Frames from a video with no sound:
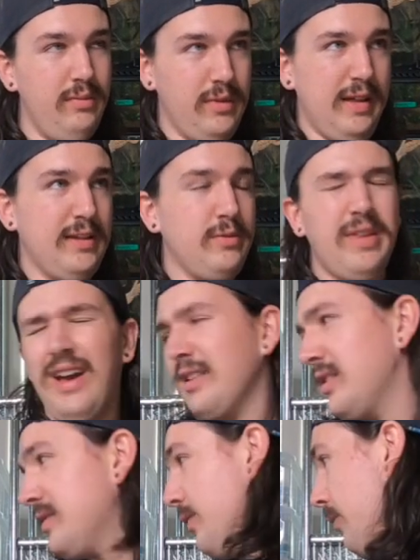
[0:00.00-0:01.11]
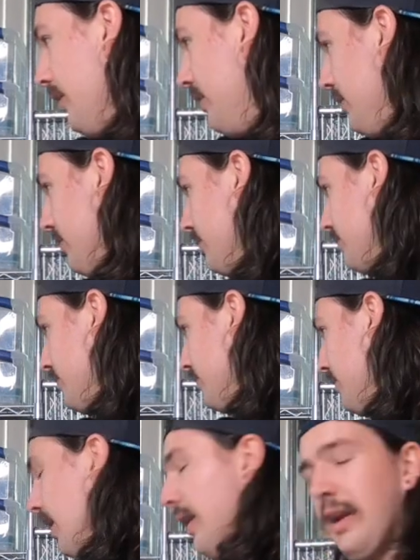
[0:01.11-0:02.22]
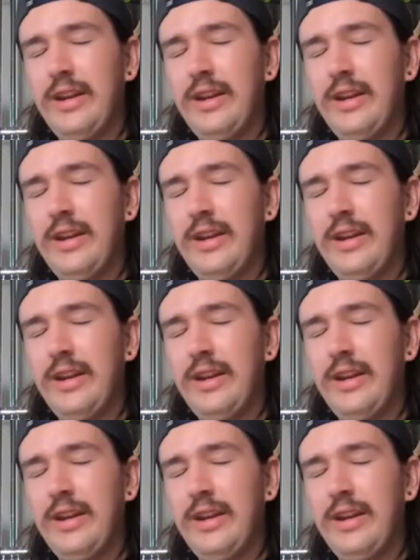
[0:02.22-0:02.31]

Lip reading: The last one that hatched is a runt, and